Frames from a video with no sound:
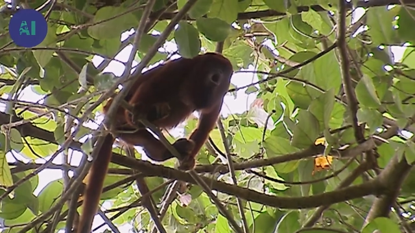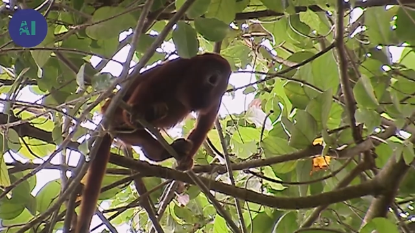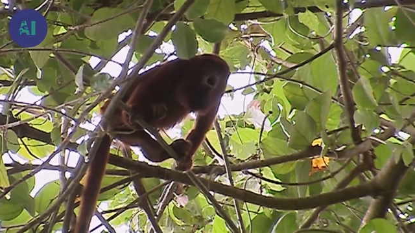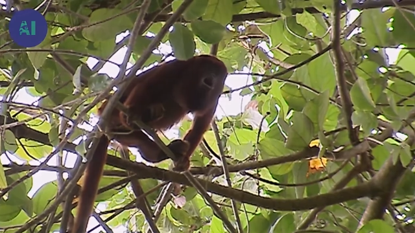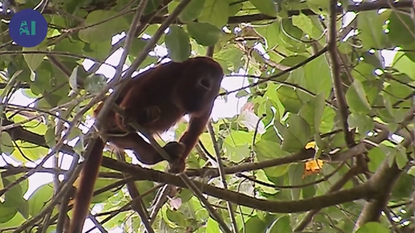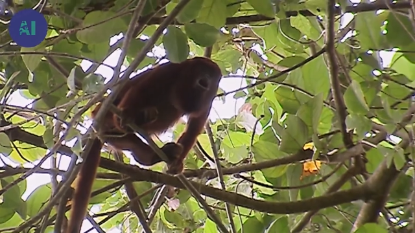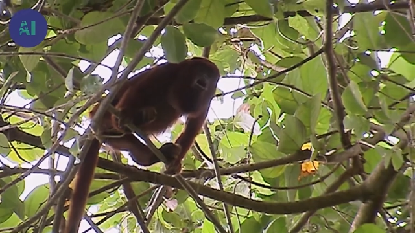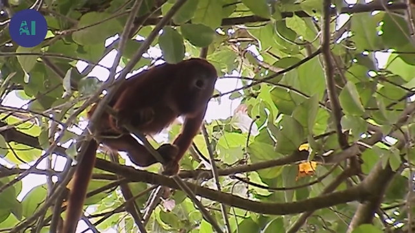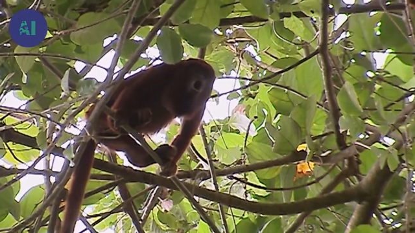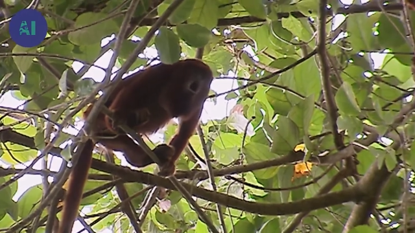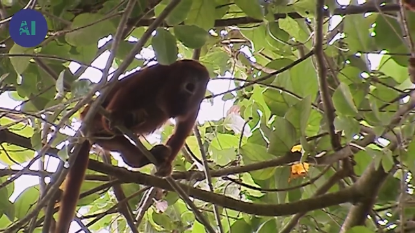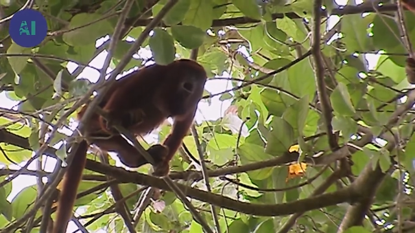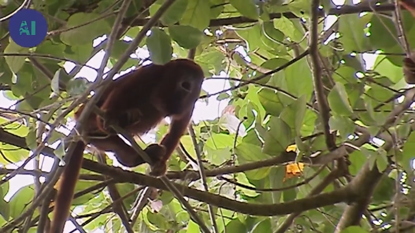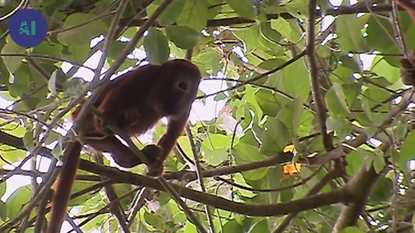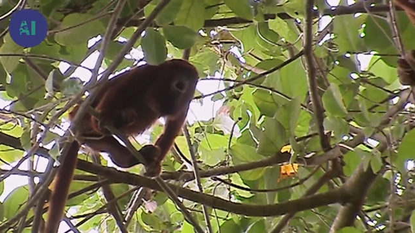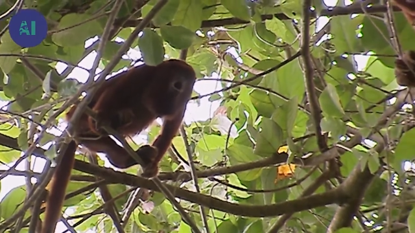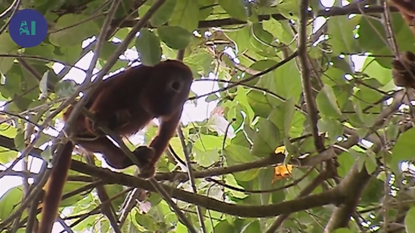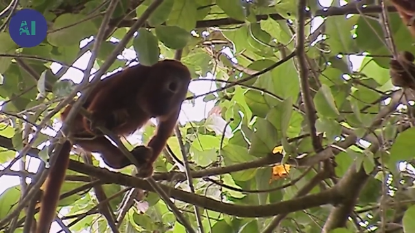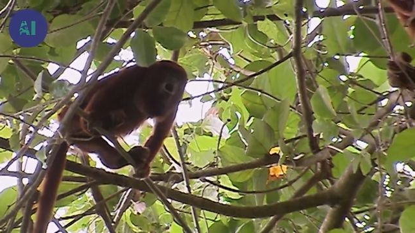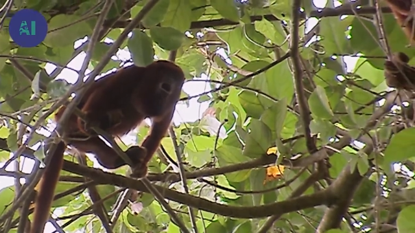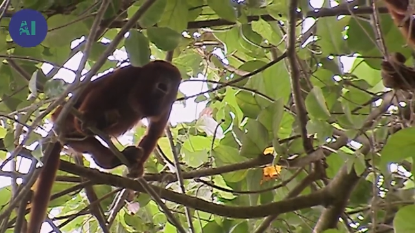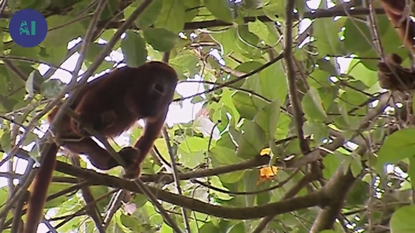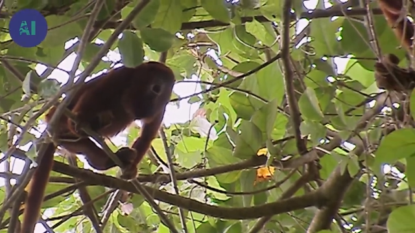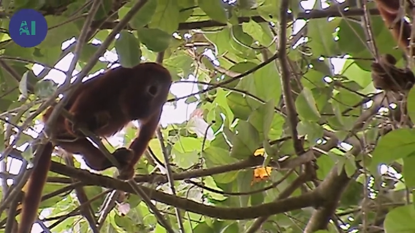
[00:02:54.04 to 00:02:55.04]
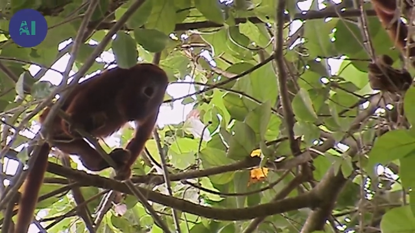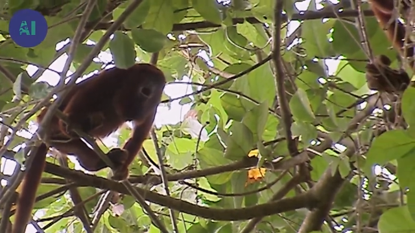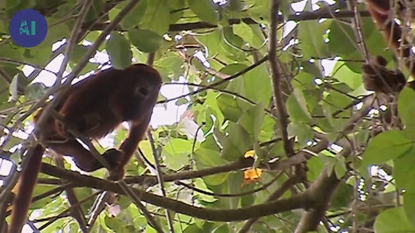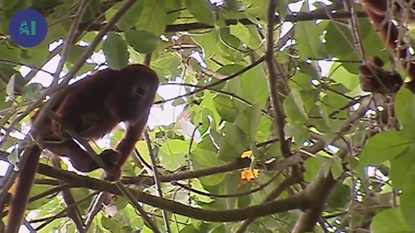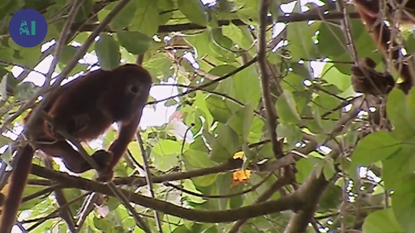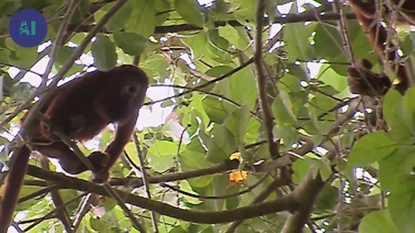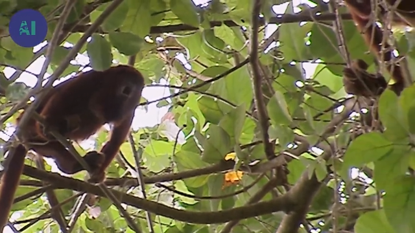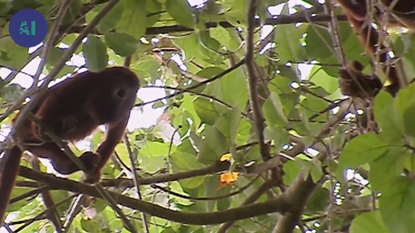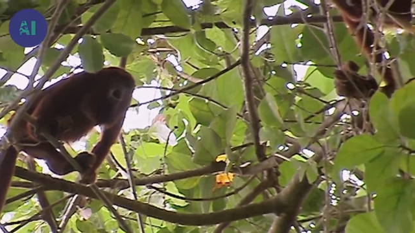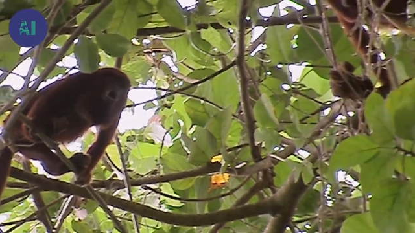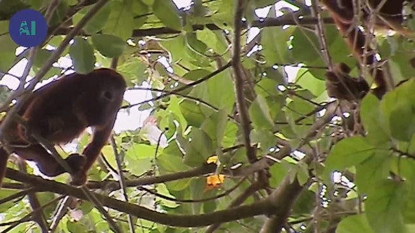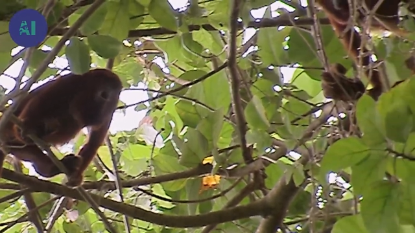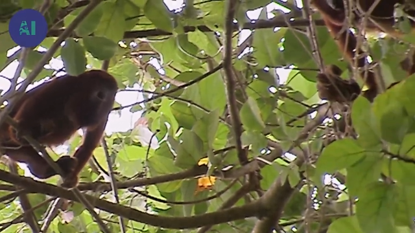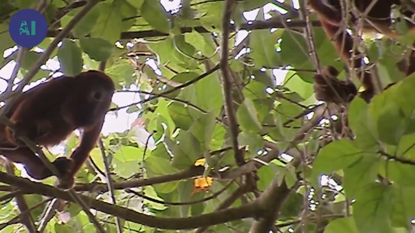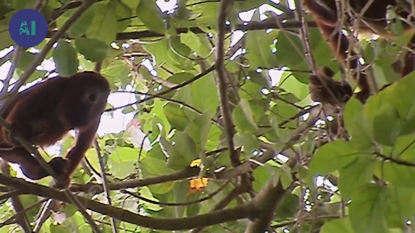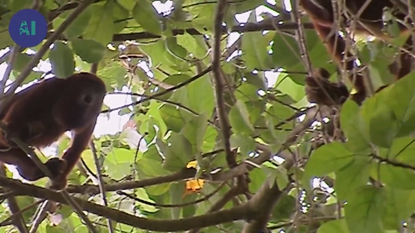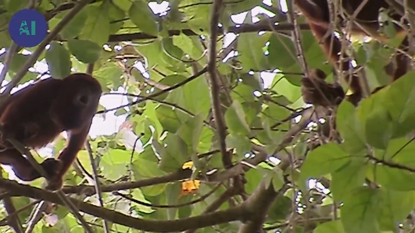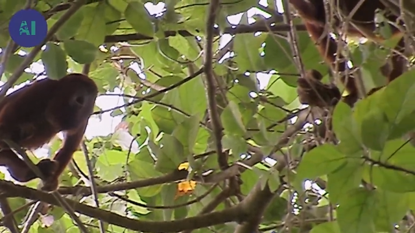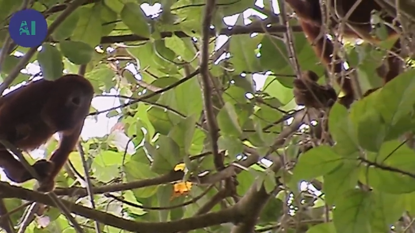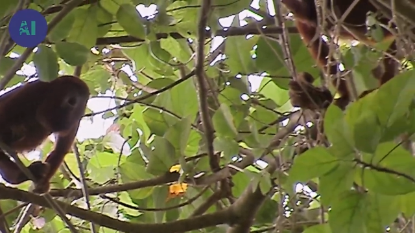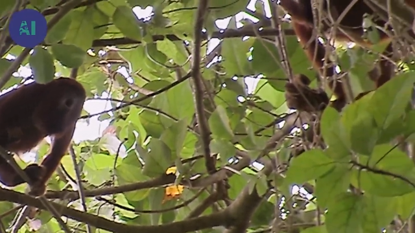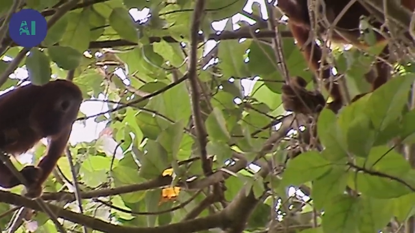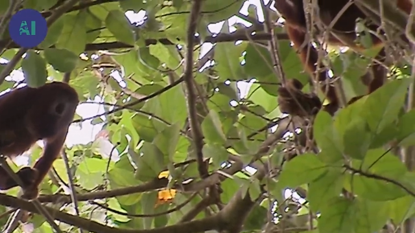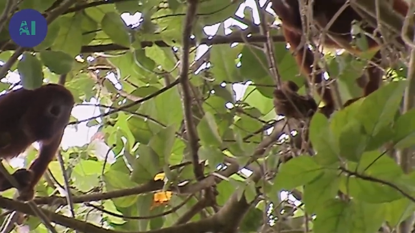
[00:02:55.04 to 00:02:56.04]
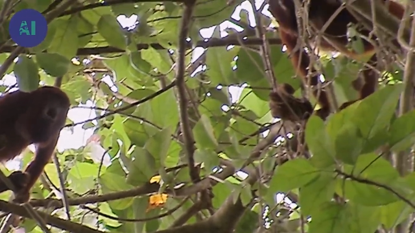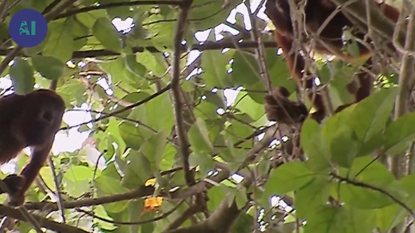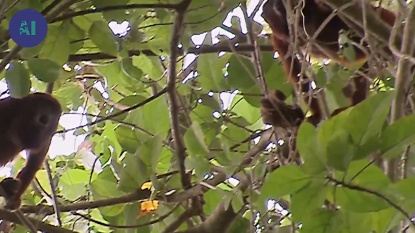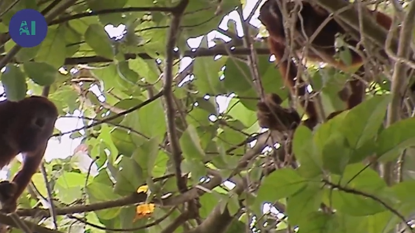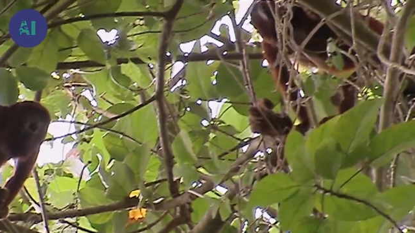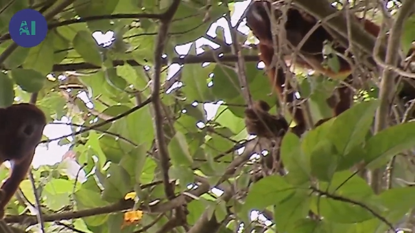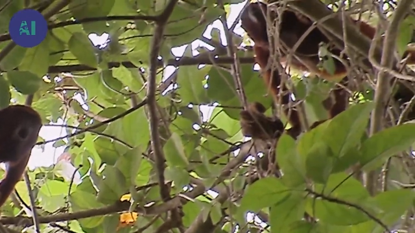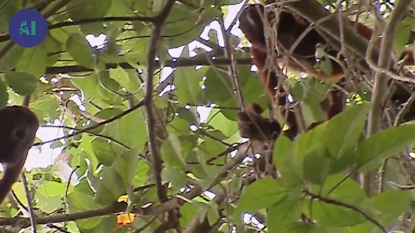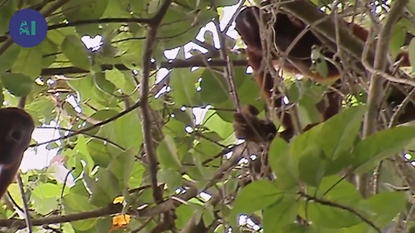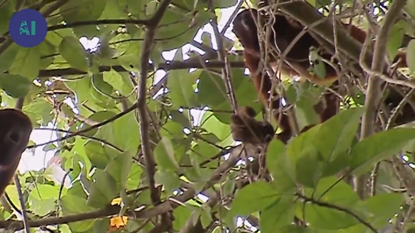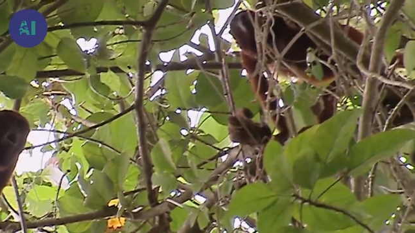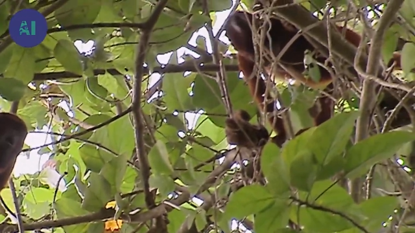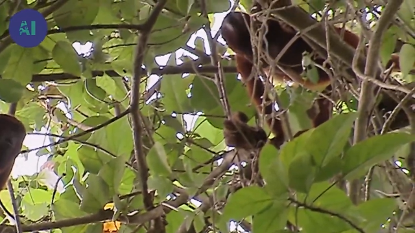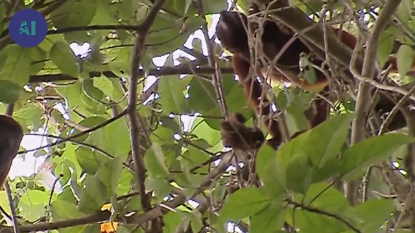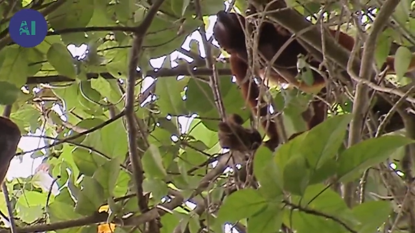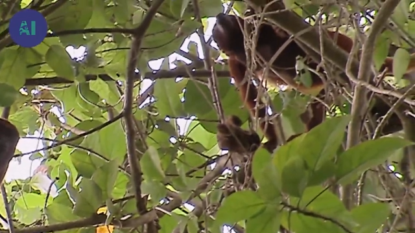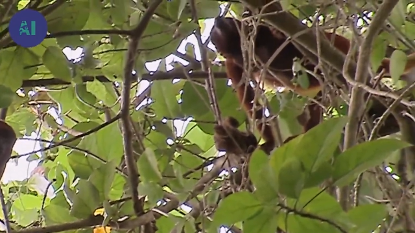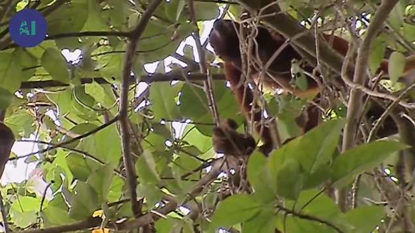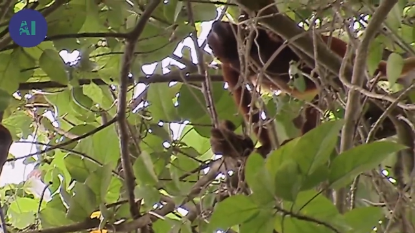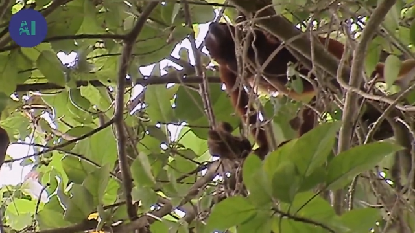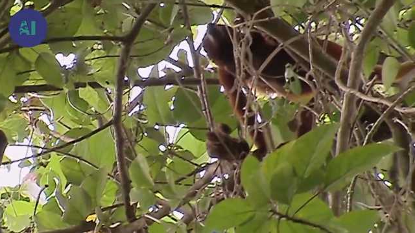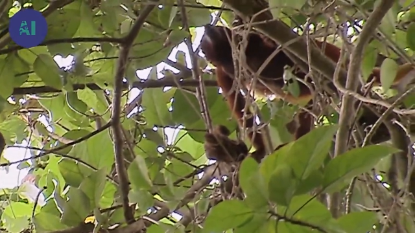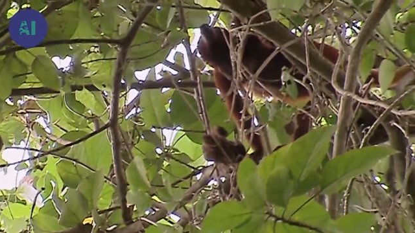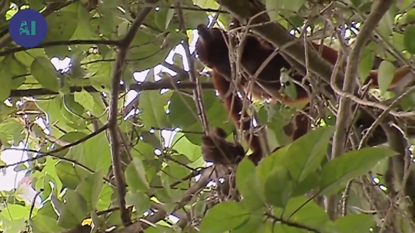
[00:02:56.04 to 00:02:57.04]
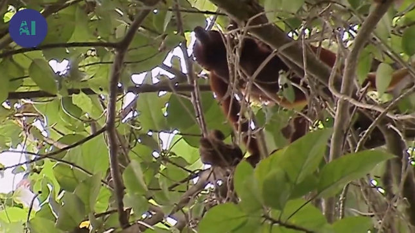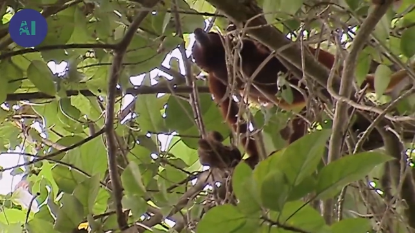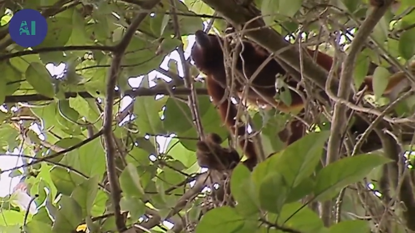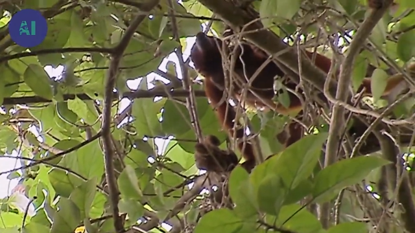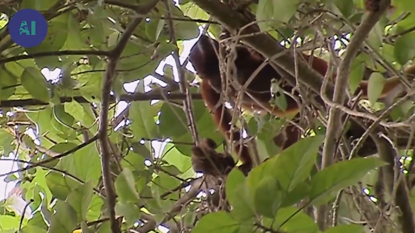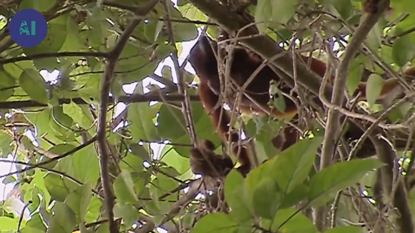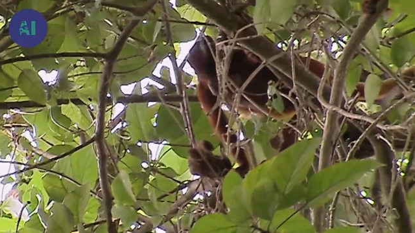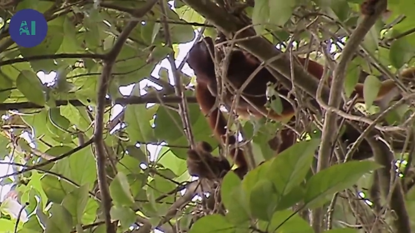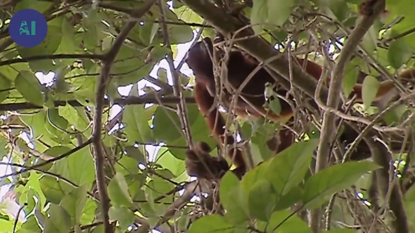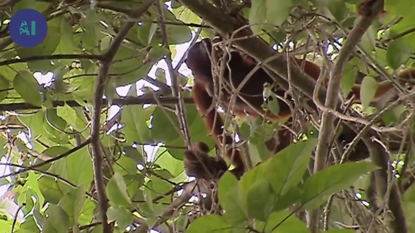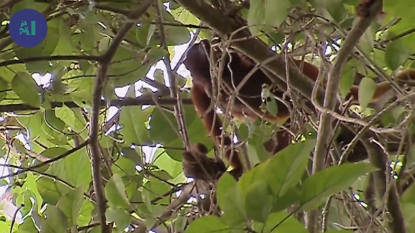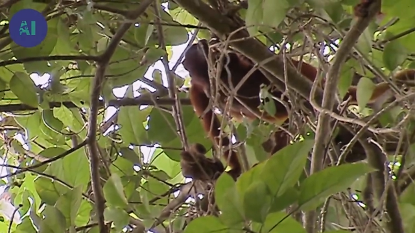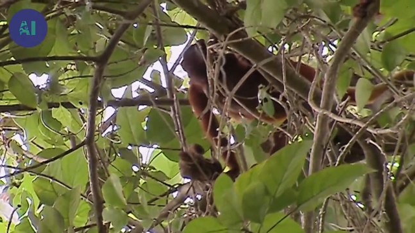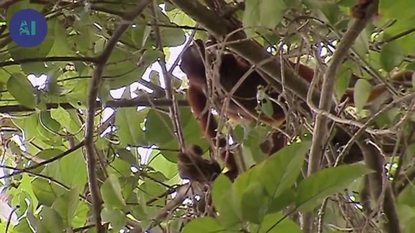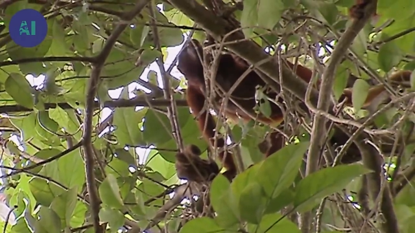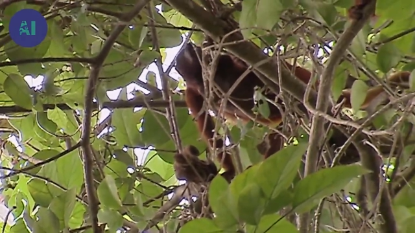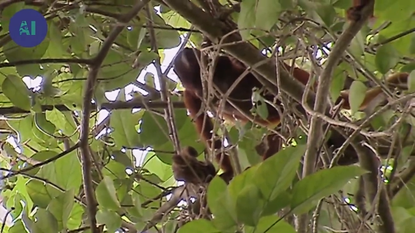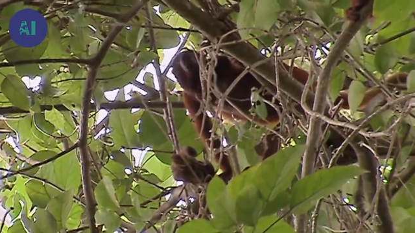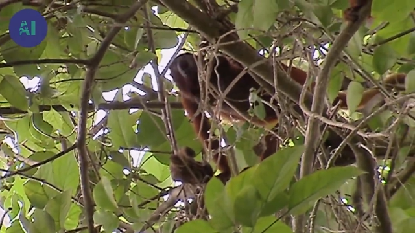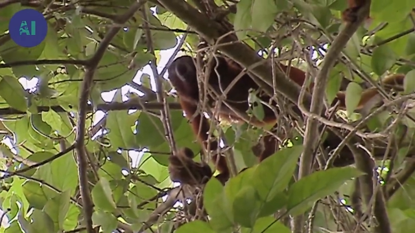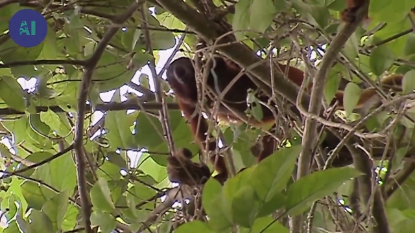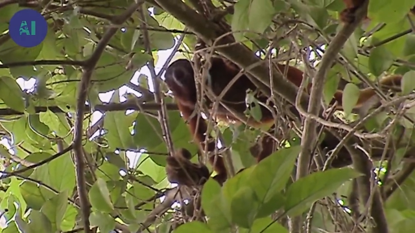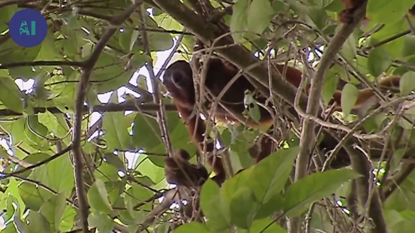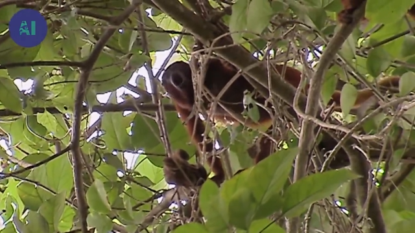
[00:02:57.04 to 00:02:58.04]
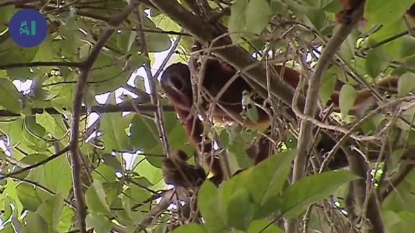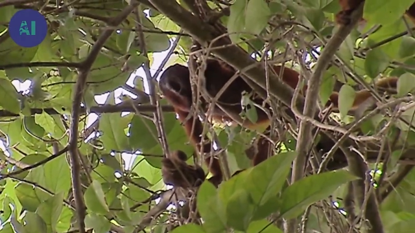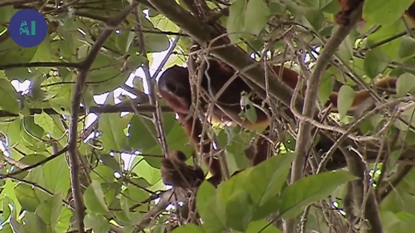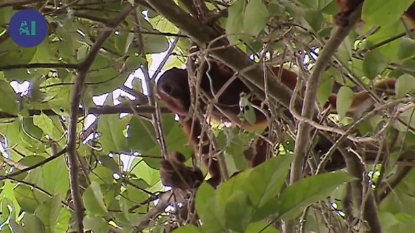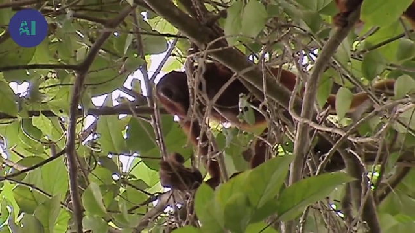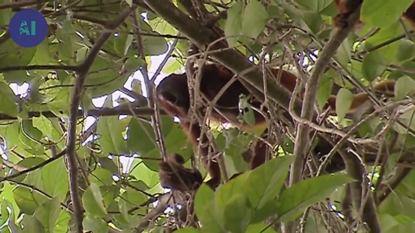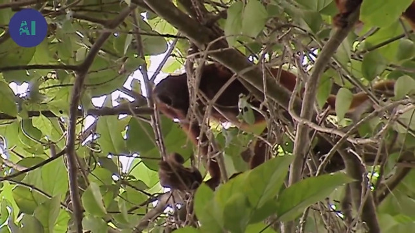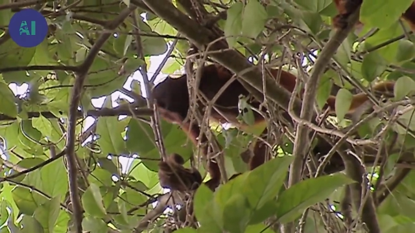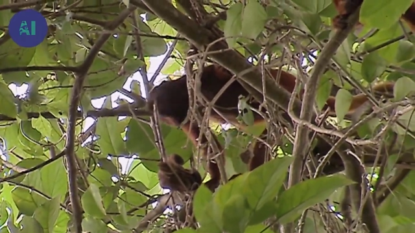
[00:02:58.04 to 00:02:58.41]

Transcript: Nobody's mouth can be seen.